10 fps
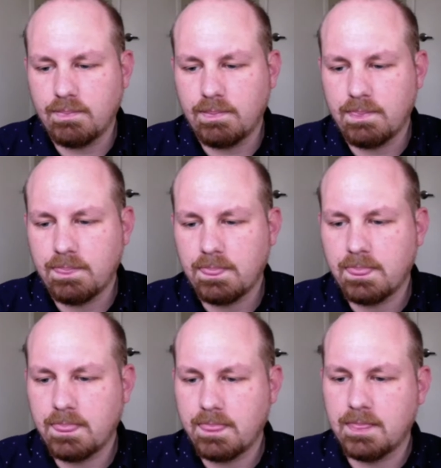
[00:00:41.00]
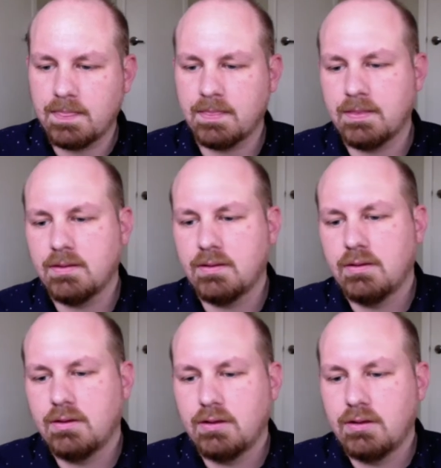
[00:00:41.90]

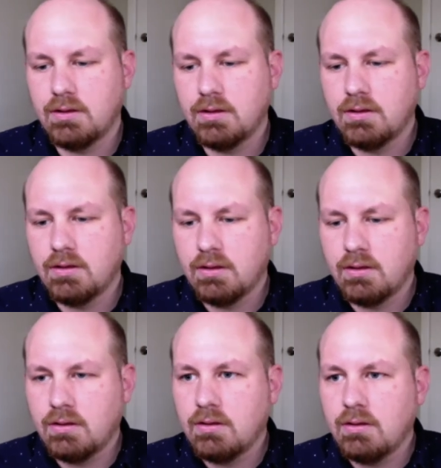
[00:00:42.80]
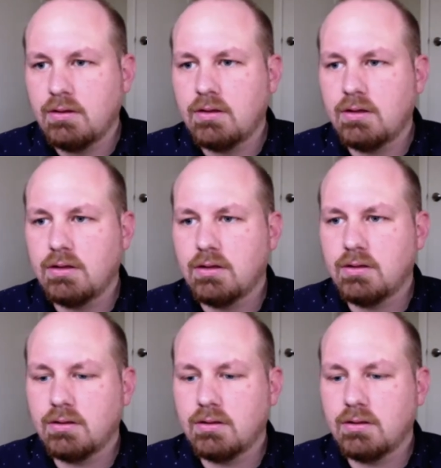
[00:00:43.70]
No one is speaking in this clip.